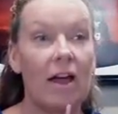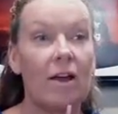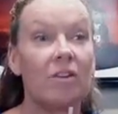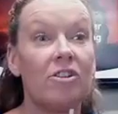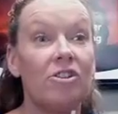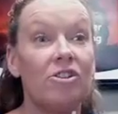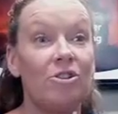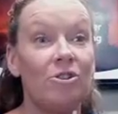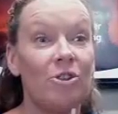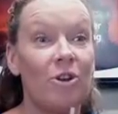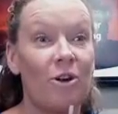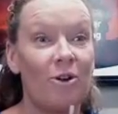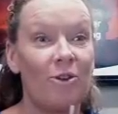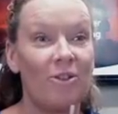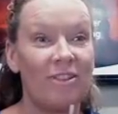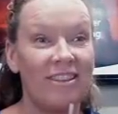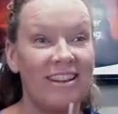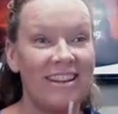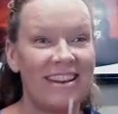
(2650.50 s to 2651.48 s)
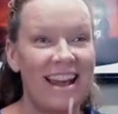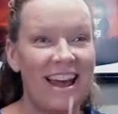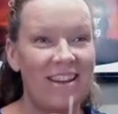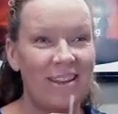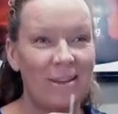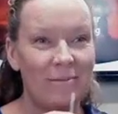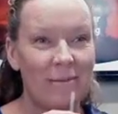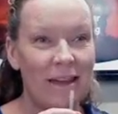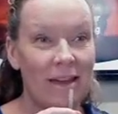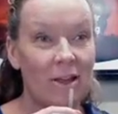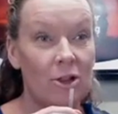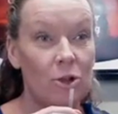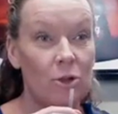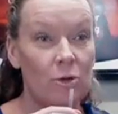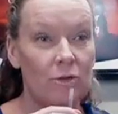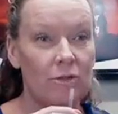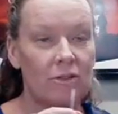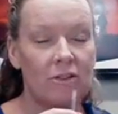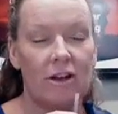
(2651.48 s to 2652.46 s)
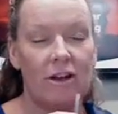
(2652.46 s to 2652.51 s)
Did you know that now they make
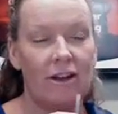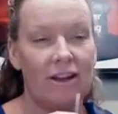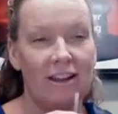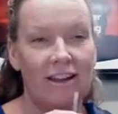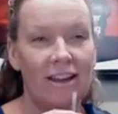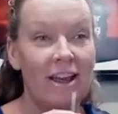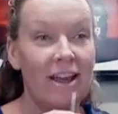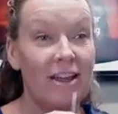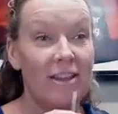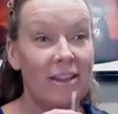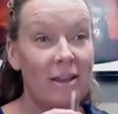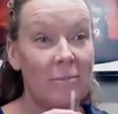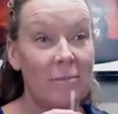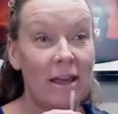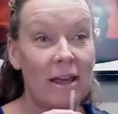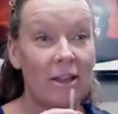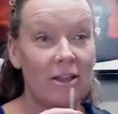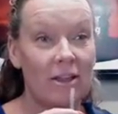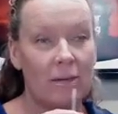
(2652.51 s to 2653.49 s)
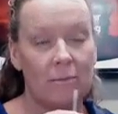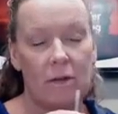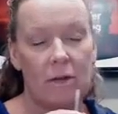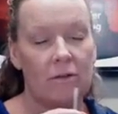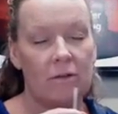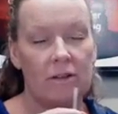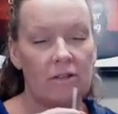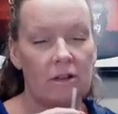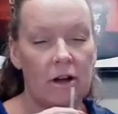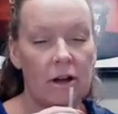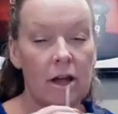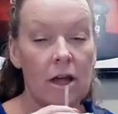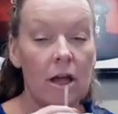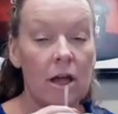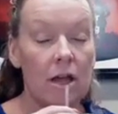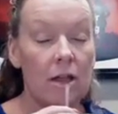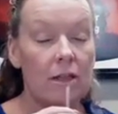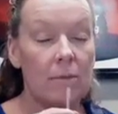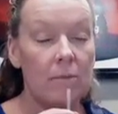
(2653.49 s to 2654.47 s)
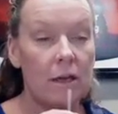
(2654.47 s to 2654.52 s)
gluten? Sorry. I'm not really sorry.
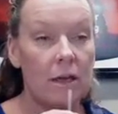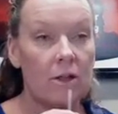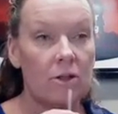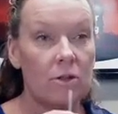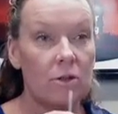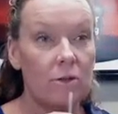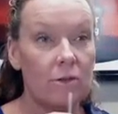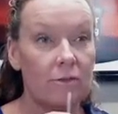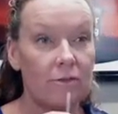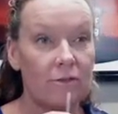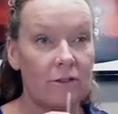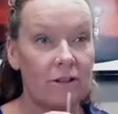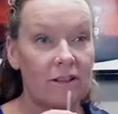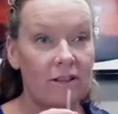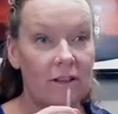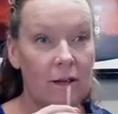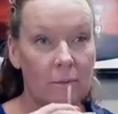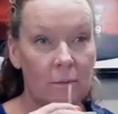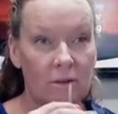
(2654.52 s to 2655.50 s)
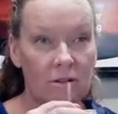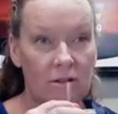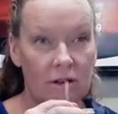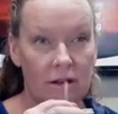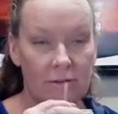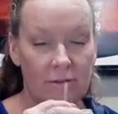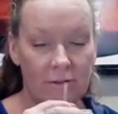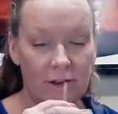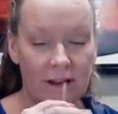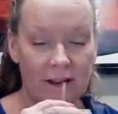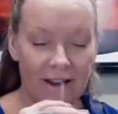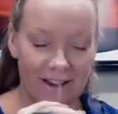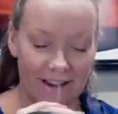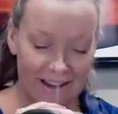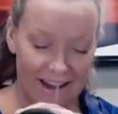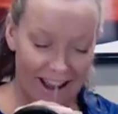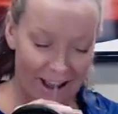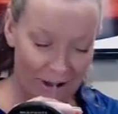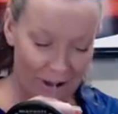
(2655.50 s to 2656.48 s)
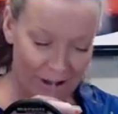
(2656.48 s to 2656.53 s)
They make gluten-free double stuffed
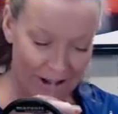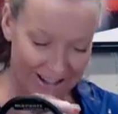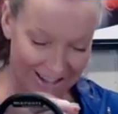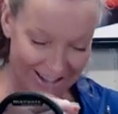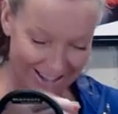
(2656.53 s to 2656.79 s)
now.